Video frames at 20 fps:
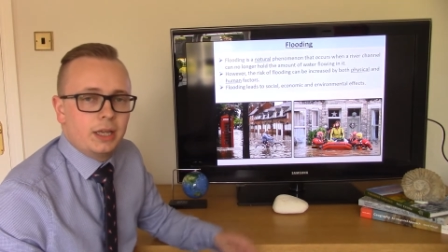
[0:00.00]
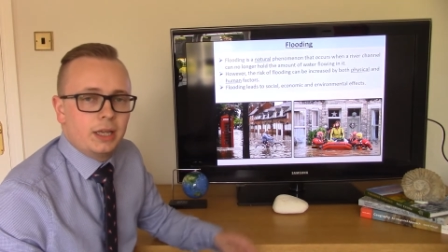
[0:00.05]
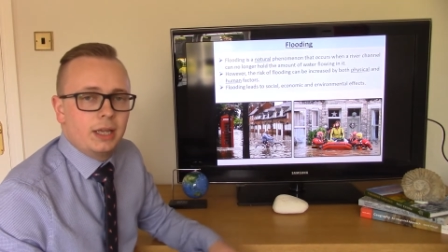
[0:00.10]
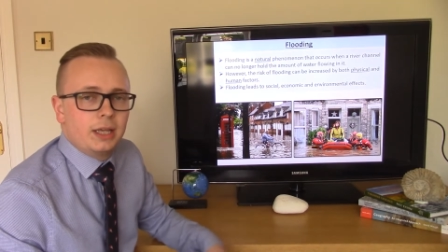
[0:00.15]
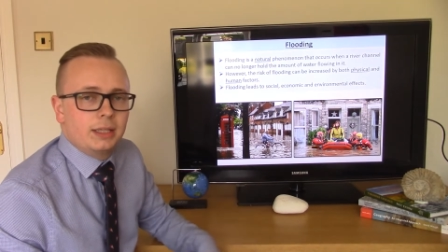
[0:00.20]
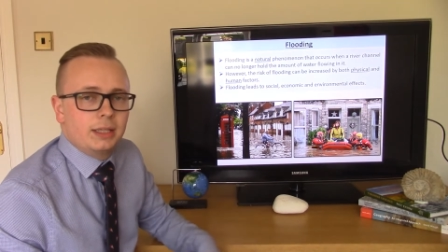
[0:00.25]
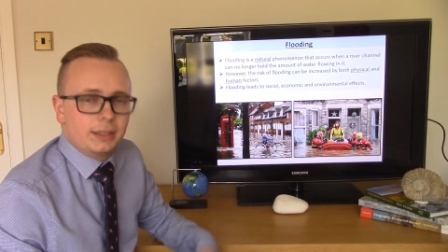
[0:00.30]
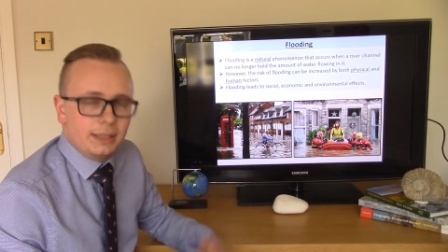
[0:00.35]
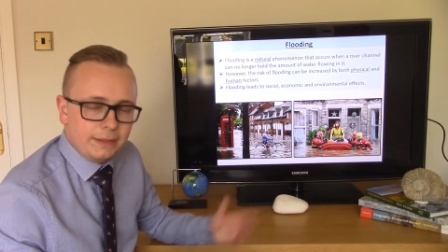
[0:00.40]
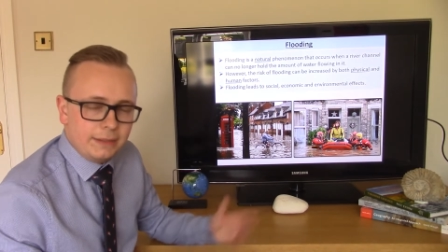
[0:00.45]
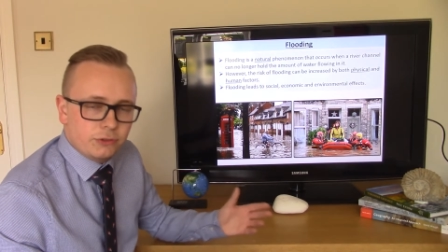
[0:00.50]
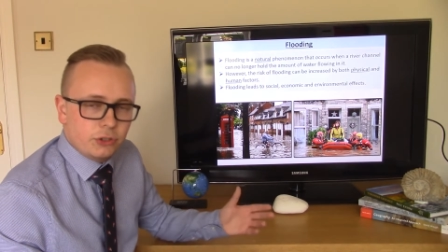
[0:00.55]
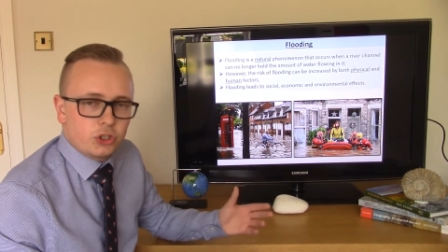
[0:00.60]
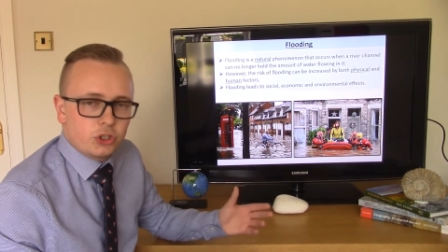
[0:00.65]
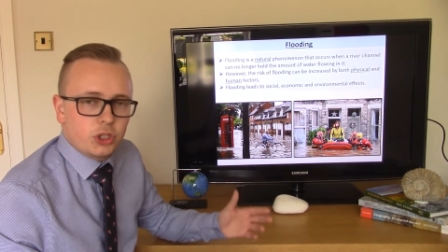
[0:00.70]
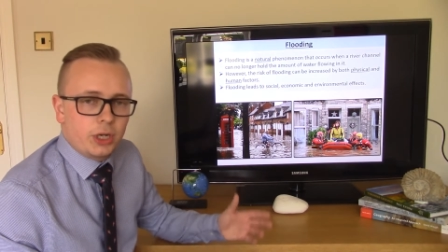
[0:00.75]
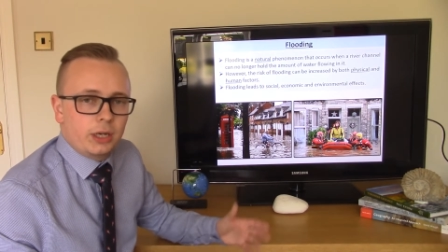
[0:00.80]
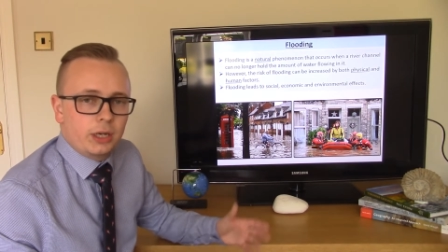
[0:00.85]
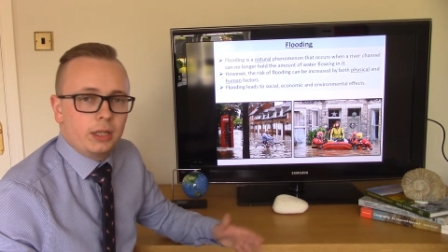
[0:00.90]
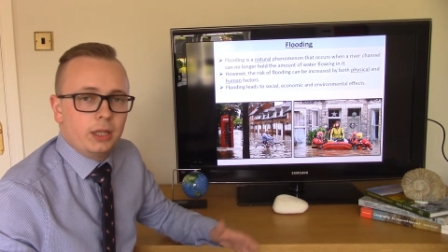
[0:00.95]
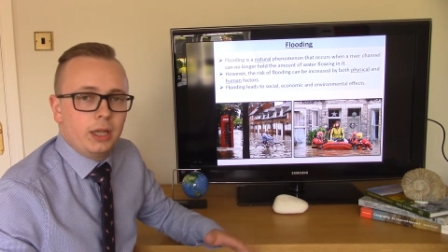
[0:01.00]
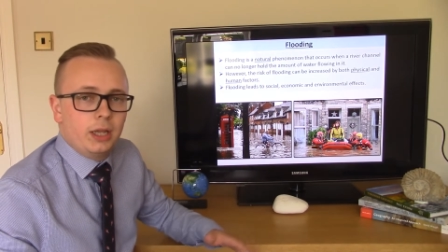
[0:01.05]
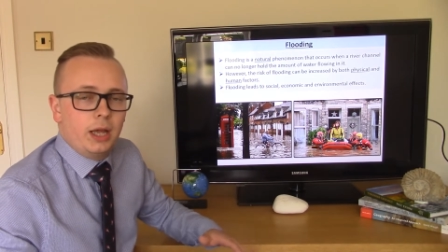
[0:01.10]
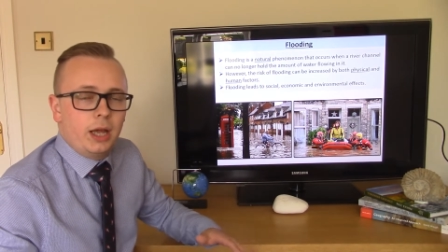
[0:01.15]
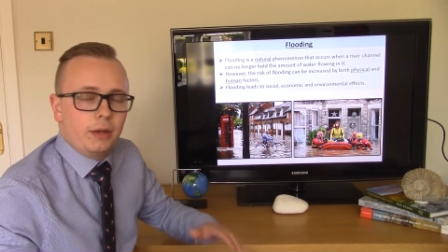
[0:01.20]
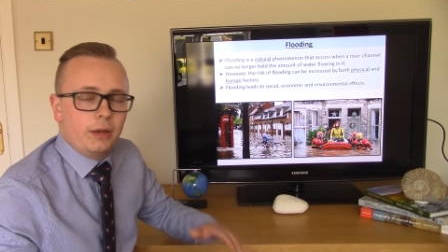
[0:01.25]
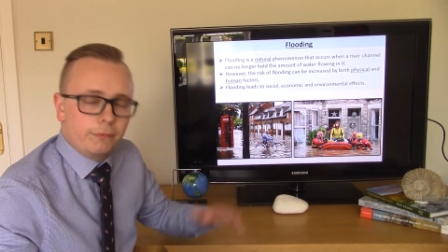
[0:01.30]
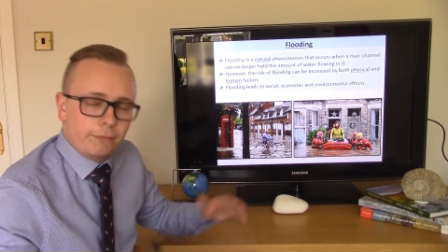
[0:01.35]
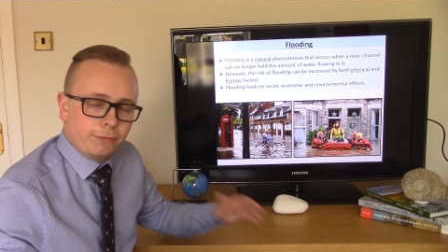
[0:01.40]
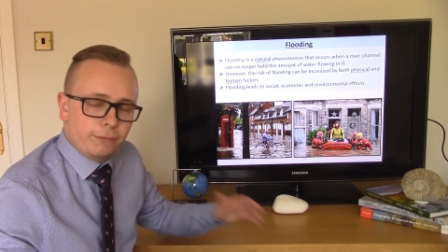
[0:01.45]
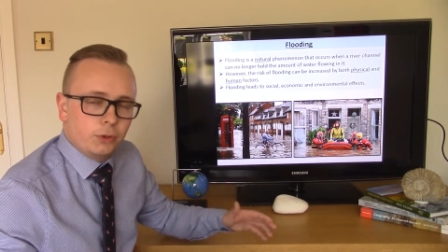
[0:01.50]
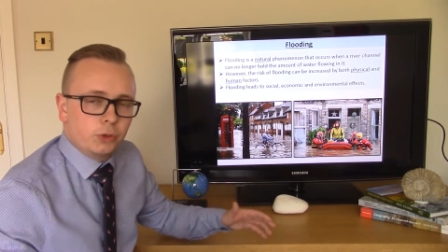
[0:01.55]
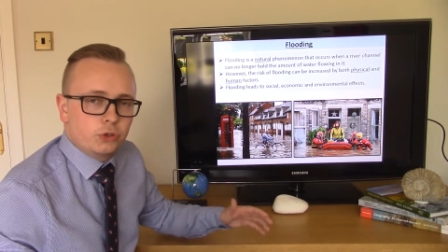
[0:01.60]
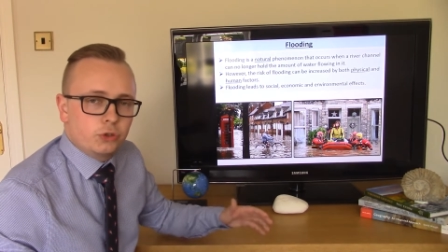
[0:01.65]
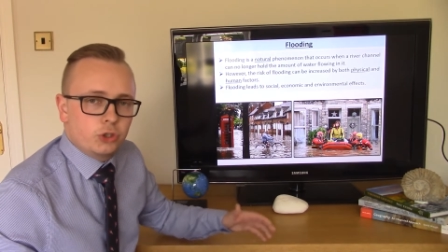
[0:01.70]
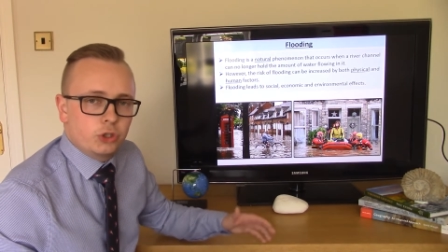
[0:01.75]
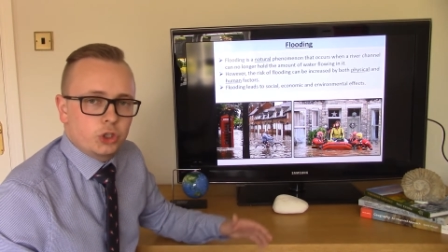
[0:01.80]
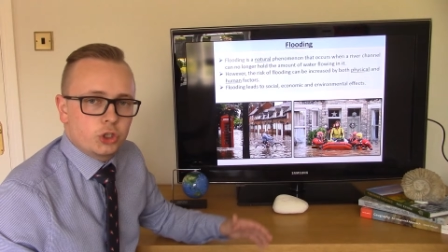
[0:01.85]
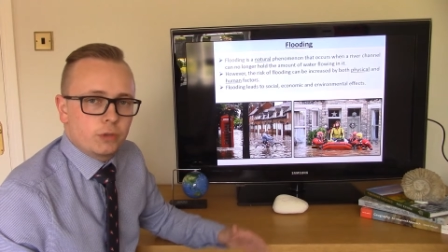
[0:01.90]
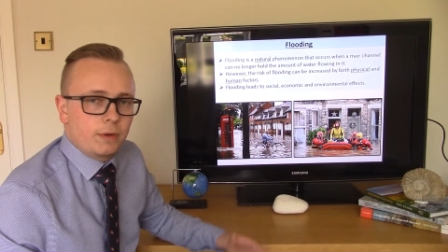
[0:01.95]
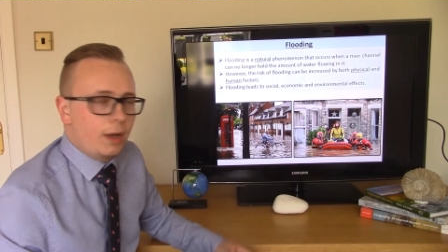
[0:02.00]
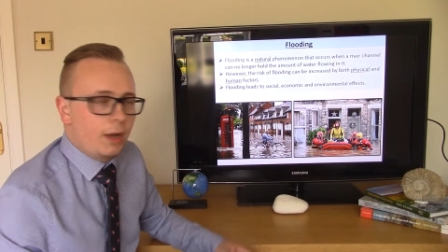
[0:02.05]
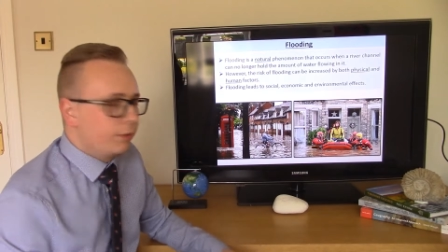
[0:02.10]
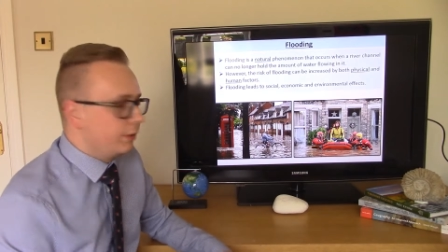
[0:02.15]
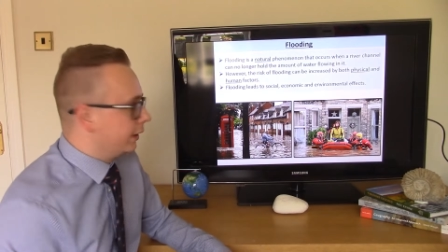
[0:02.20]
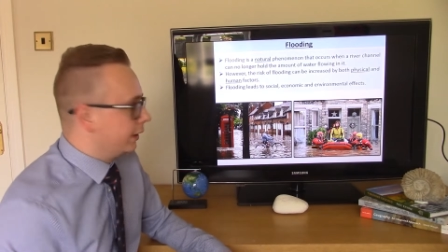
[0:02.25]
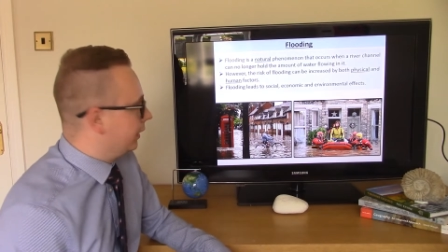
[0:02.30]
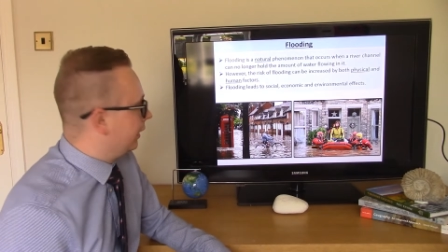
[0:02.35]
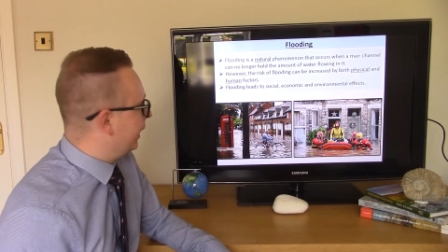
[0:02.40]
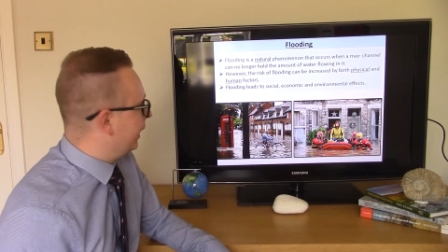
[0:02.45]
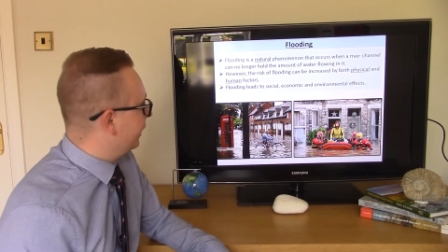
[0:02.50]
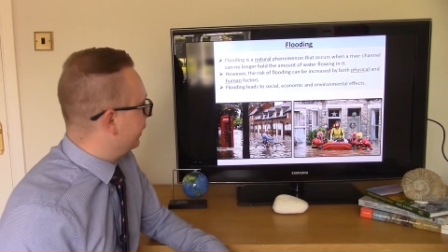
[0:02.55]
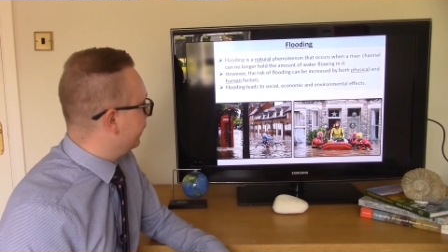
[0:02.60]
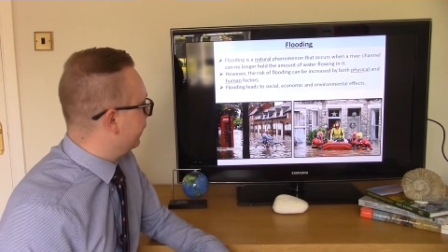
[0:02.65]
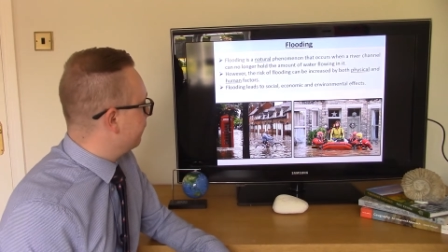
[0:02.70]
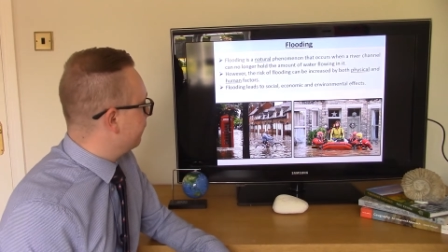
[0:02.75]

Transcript: leaves the channel and floods the surrounding land.